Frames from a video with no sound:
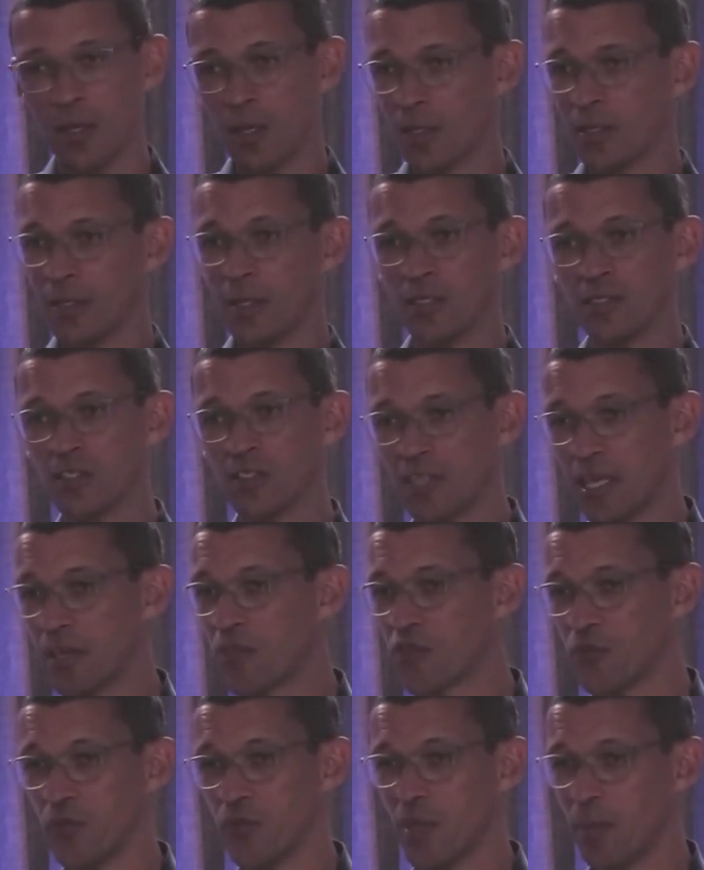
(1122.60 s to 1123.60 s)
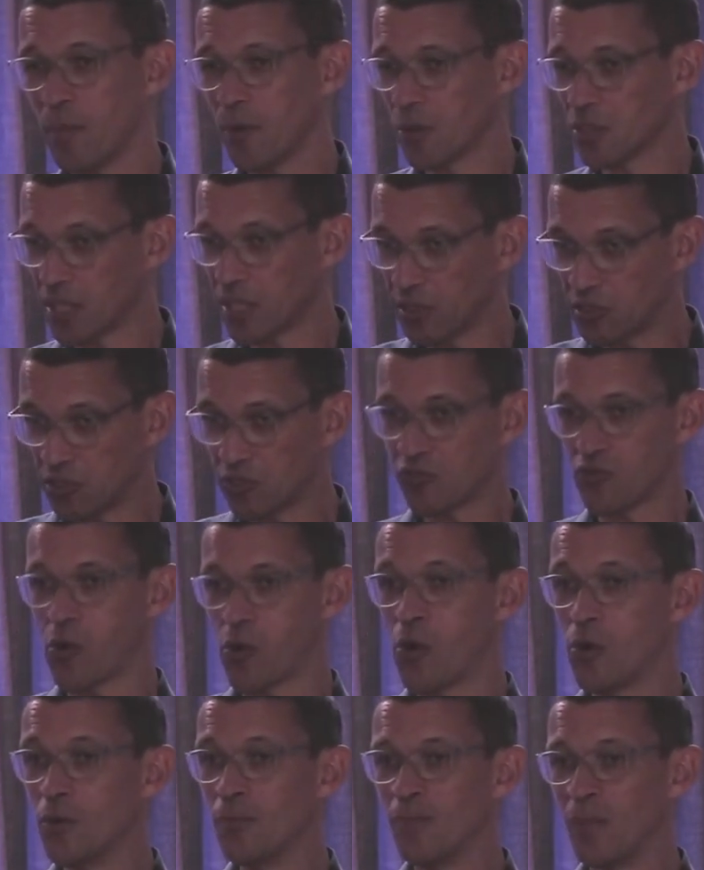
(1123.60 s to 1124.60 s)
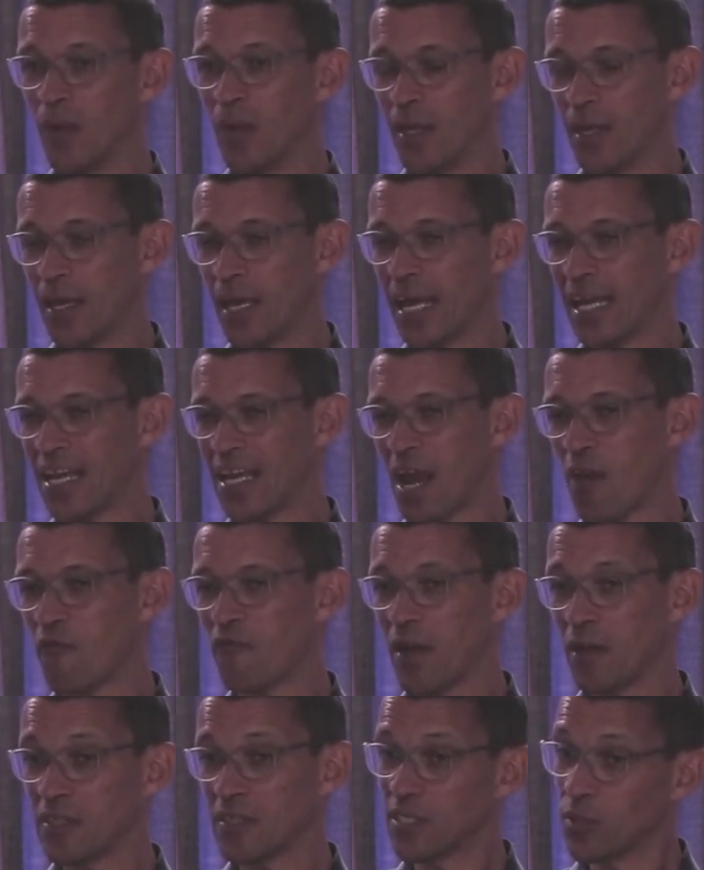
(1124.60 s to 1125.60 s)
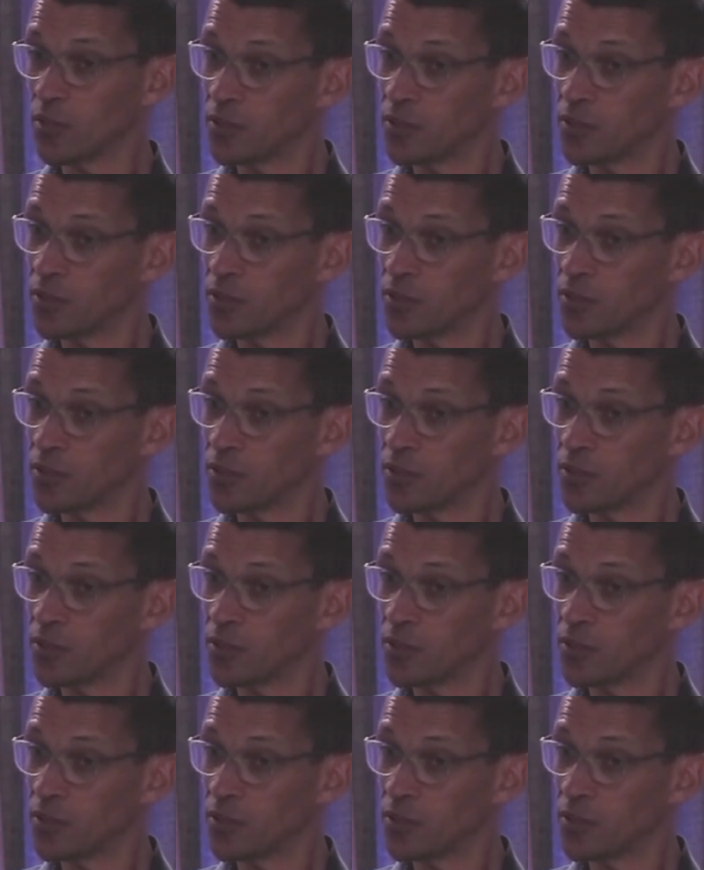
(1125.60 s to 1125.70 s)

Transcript: stick through them because they're strong. And then I felt it's, just,